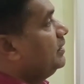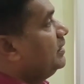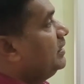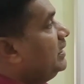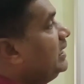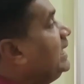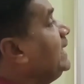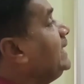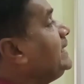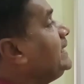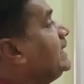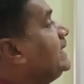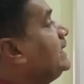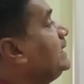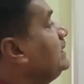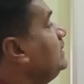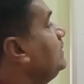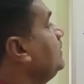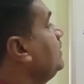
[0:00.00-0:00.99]

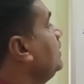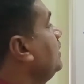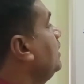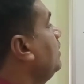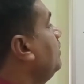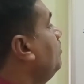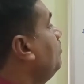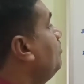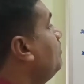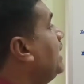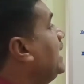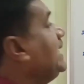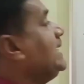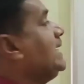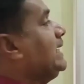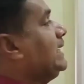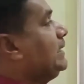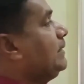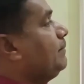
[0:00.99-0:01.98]
Later,
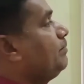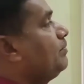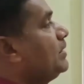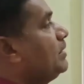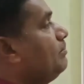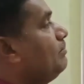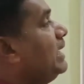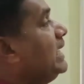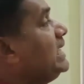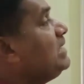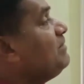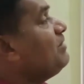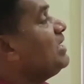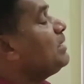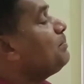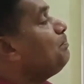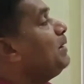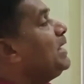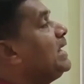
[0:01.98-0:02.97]
money
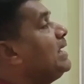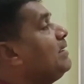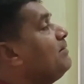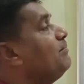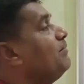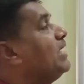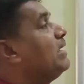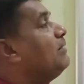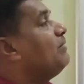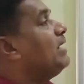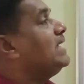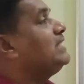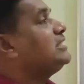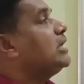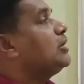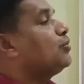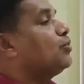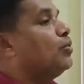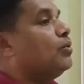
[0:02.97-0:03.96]
were play a
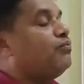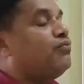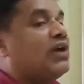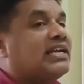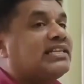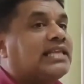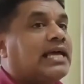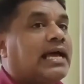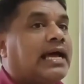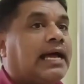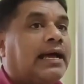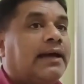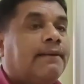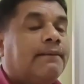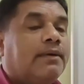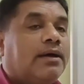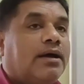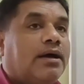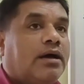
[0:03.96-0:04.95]
vital role for the
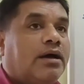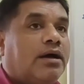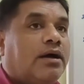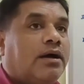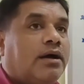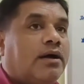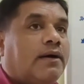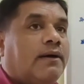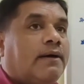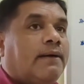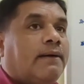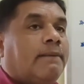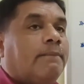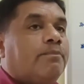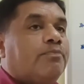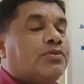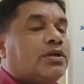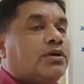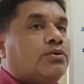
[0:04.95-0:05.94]

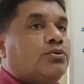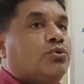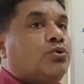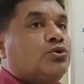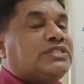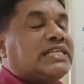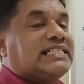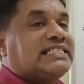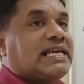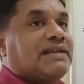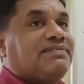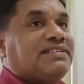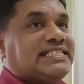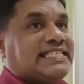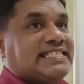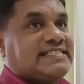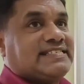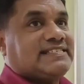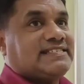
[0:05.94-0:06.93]
goods and
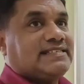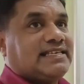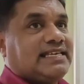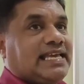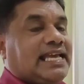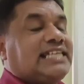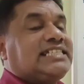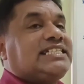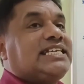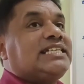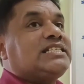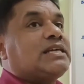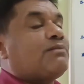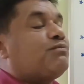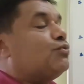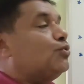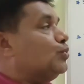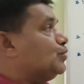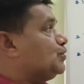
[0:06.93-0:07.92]
services. Exchange
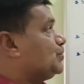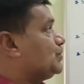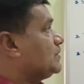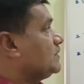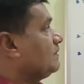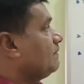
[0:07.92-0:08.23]
of goods.